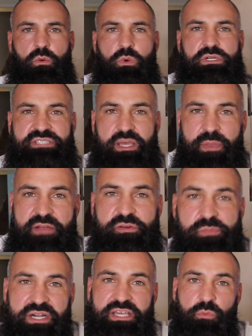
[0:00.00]
What is up,
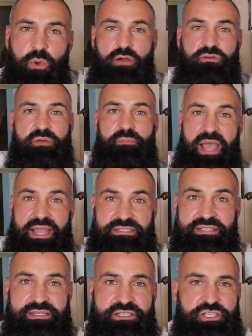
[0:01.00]
everybody, and welcome back
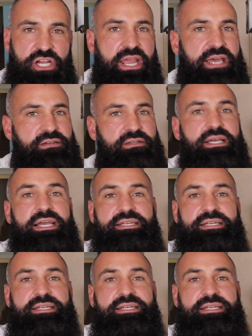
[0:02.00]
to the channel.